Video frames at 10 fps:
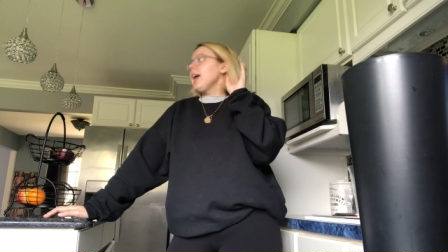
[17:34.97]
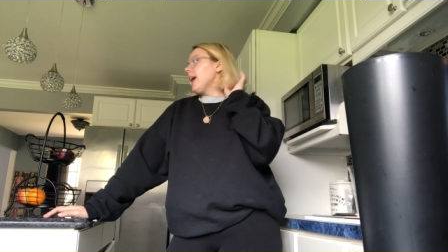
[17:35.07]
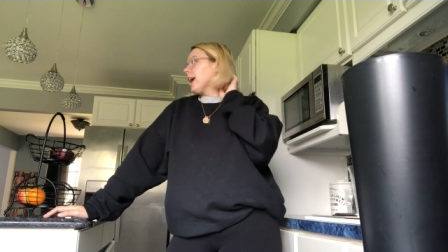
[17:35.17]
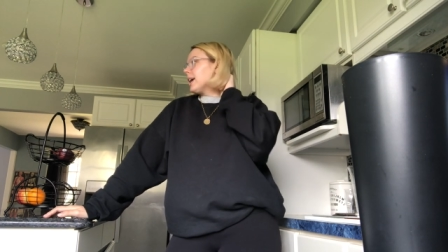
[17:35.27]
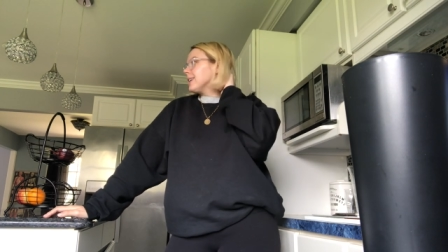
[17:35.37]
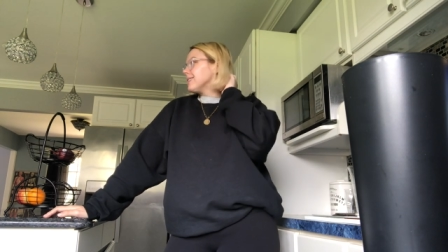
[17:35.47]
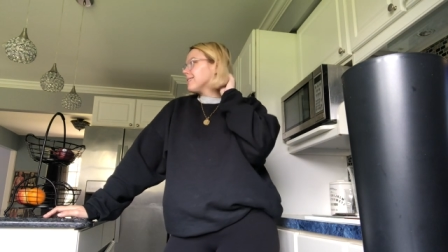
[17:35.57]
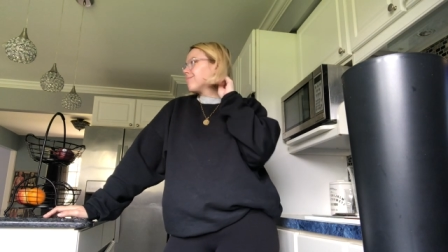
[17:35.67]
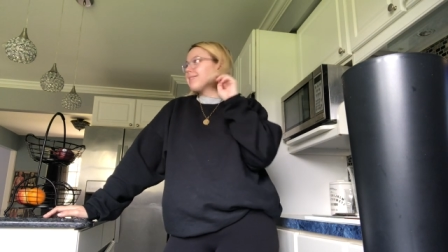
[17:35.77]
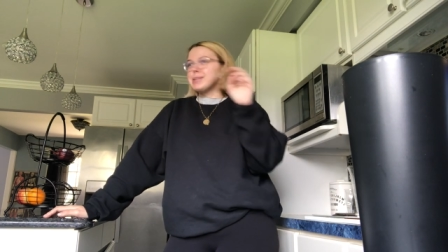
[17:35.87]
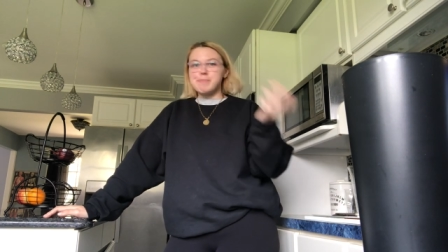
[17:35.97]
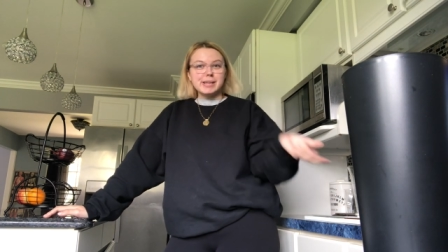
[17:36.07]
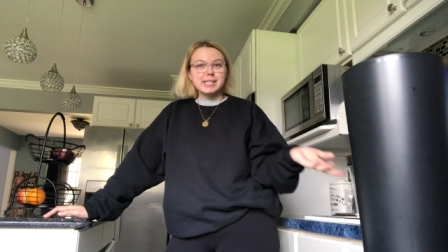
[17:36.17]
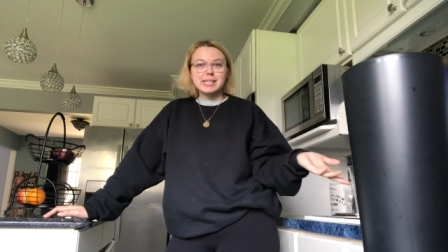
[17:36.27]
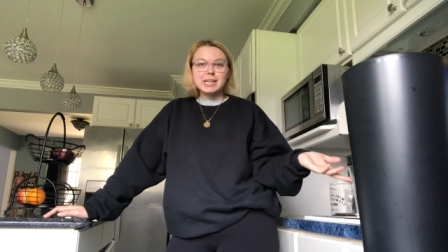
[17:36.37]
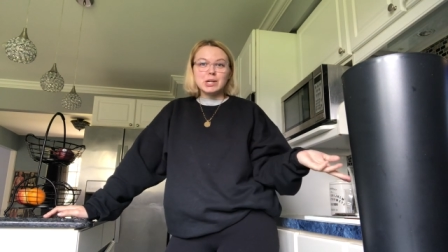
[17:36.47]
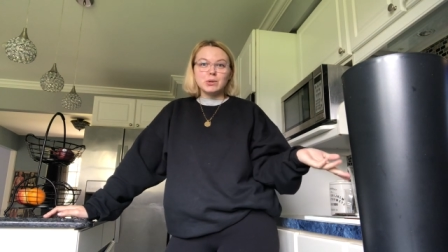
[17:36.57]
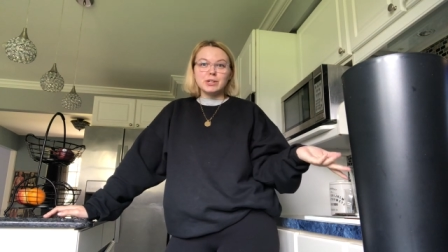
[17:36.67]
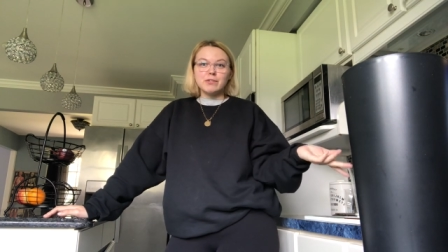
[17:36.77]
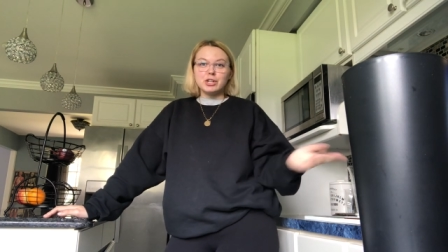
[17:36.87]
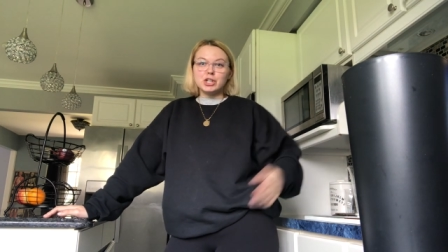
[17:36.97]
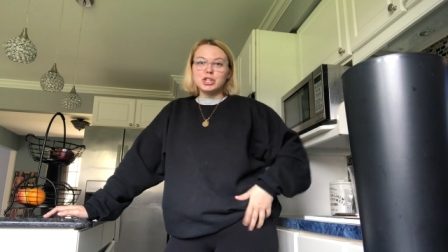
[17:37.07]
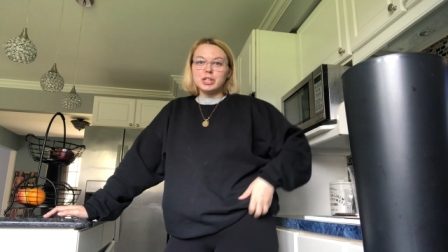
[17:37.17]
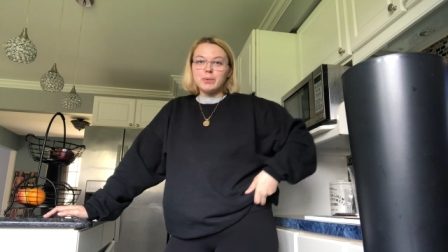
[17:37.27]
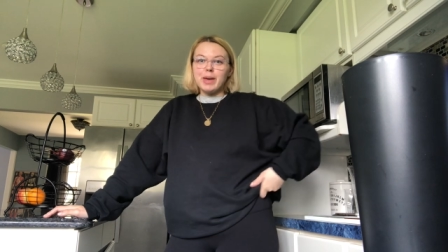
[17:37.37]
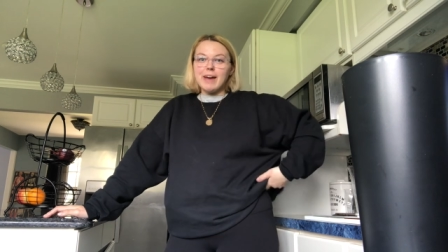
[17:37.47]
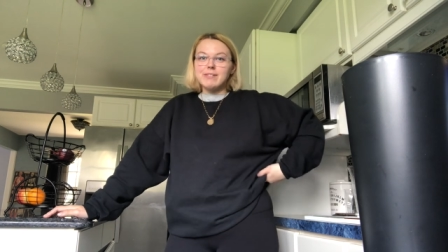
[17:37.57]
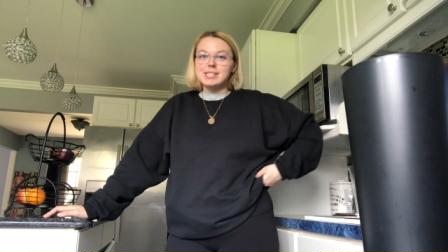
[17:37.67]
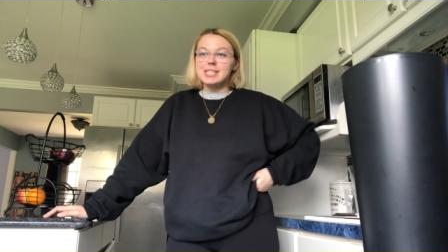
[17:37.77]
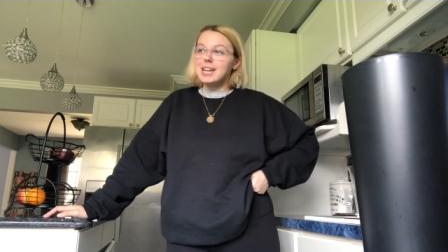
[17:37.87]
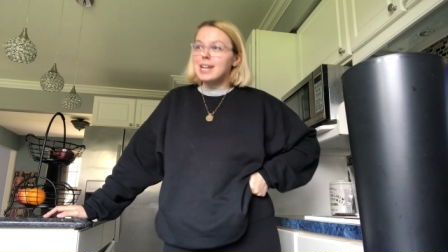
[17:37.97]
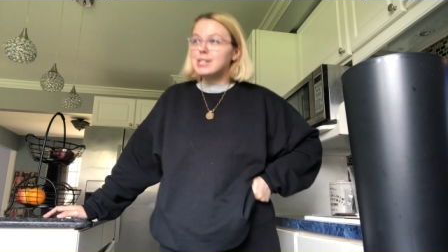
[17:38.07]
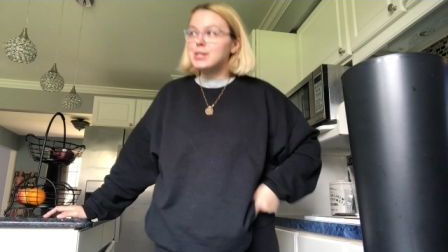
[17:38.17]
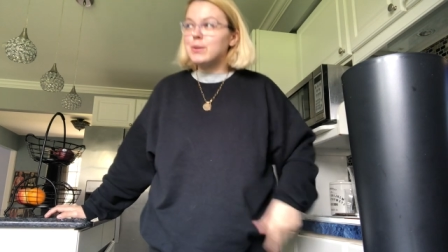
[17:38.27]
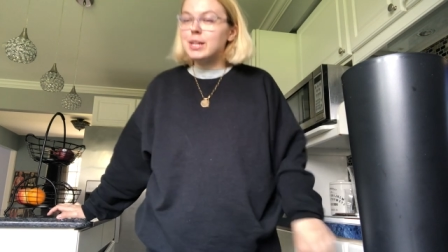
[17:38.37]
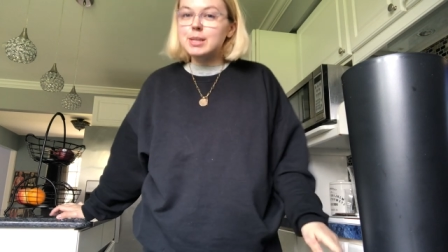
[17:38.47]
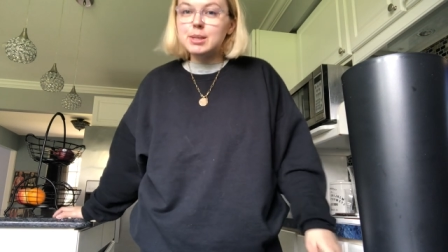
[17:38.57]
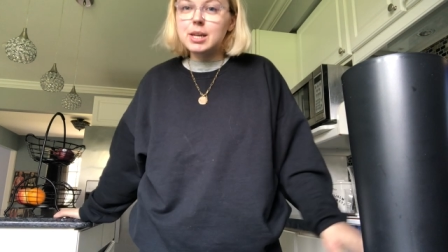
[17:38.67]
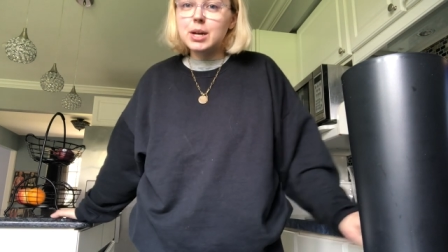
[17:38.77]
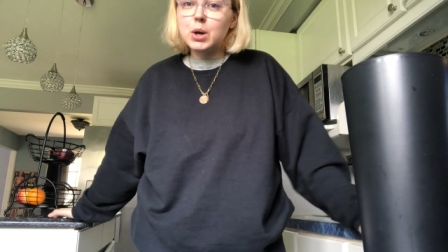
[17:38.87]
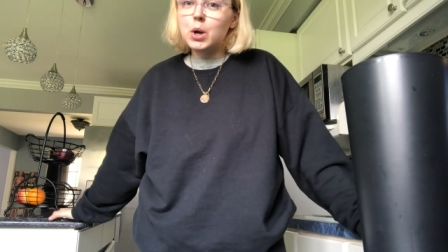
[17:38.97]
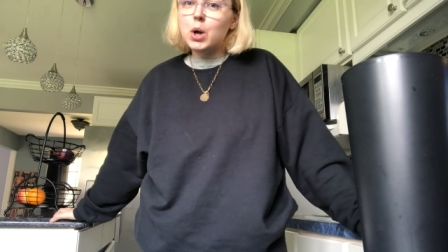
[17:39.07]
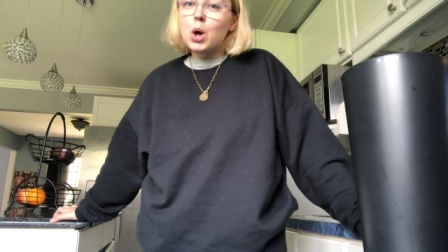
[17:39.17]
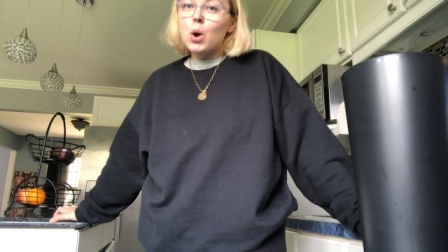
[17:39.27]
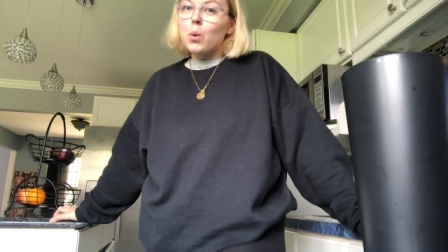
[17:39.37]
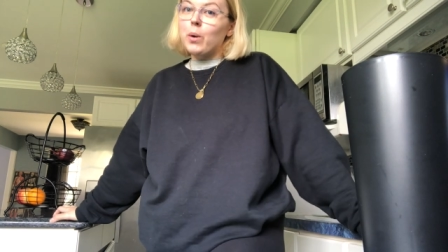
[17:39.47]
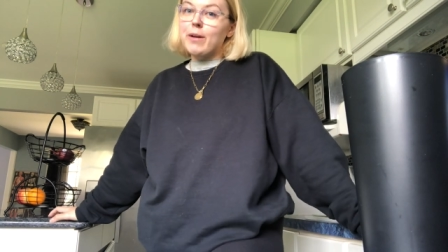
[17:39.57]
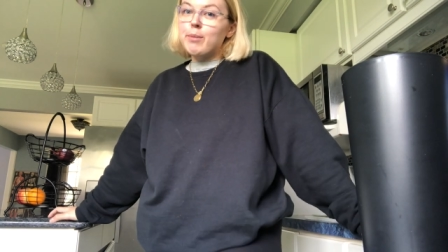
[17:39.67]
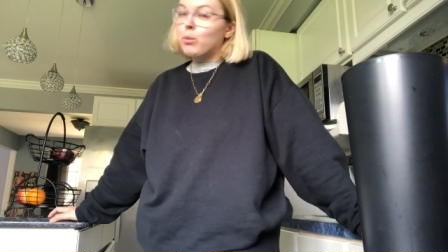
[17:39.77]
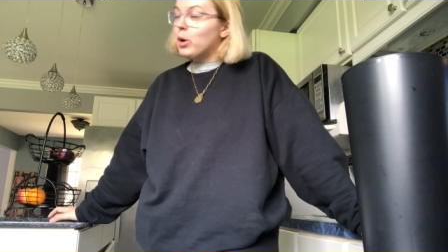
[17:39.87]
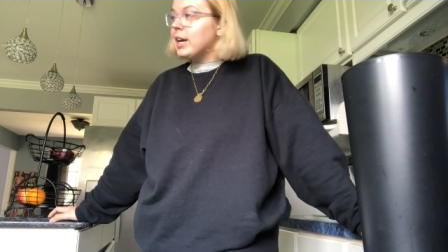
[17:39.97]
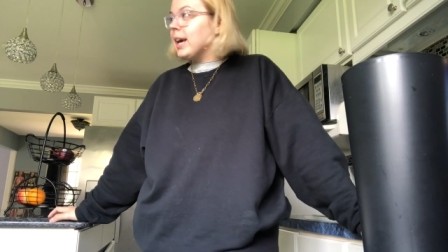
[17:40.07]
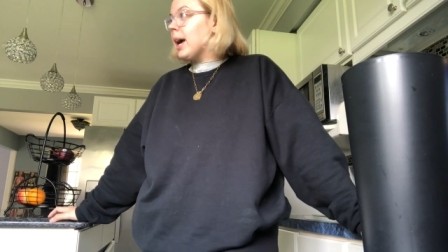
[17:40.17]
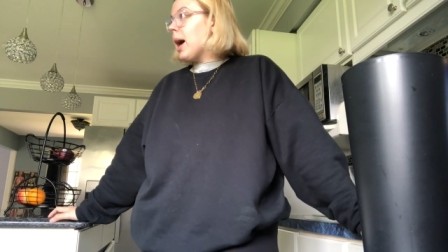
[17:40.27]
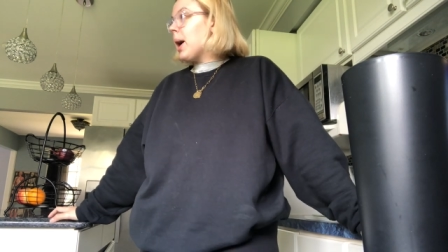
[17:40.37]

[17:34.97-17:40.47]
And that's basically our only furniture that we have to sit on, so that's where I've been working.